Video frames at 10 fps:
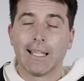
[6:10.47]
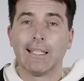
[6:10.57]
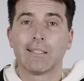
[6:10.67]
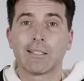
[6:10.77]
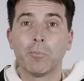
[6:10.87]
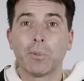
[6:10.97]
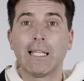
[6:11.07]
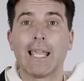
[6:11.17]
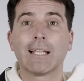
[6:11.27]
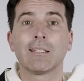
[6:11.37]
is
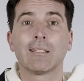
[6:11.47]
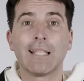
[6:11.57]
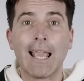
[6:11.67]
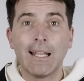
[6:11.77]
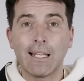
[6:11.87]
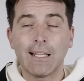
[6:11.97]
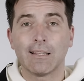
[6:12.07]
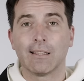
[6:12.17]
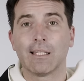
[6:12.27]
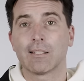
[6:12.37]
simply
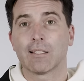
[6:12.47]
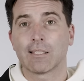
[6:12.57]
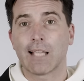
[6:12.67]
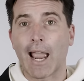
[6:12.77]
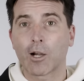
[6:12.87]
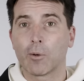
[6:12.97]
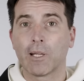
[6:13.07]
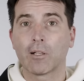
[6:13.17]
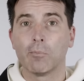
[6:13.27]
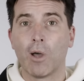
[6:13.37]
extending this
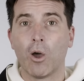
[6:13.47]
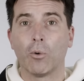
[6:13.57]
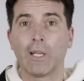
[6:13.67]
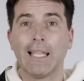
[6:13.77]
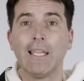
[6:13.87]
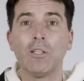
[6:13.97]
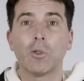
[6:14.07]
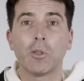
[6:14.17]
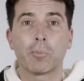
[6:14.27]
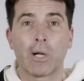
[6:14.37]
sacramental mode
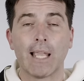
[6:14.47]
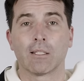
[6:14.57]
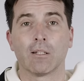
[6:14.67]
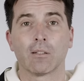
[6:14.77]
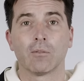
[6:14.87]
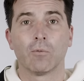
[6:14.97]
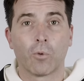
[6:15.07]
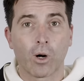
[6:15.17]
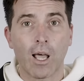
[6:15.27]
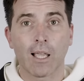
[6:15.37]
into the present
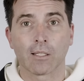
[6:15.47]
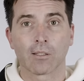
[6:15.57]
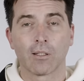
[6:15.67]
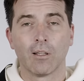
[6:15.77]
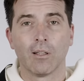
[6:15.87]
for us